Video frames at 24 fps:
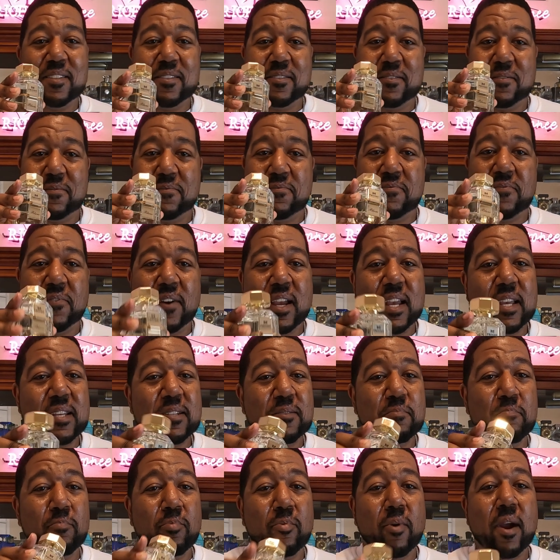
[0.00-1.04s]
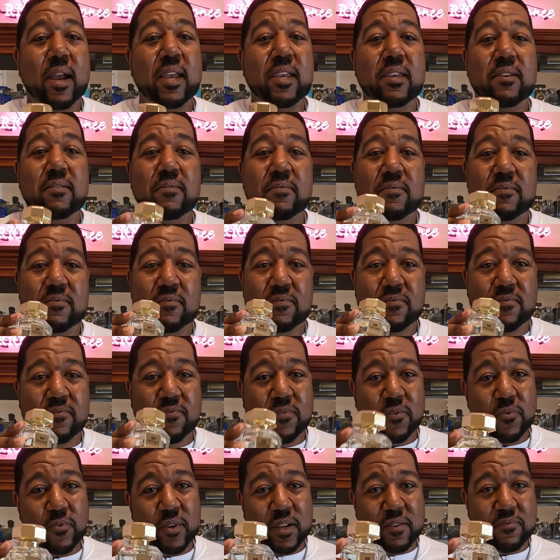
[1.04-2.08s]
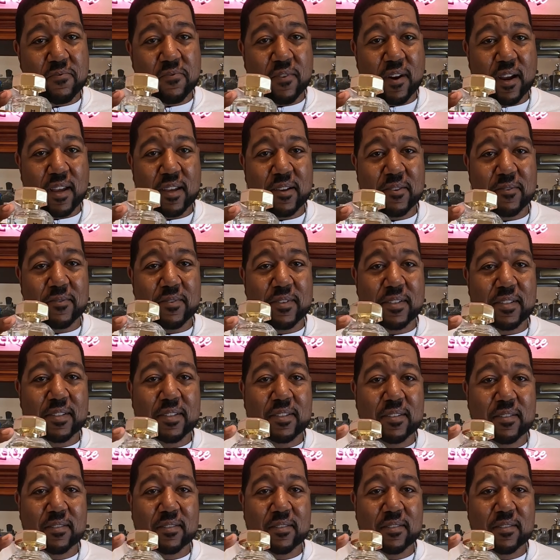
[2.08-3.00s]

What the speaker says: is a fresh, bright, fruity fragrance.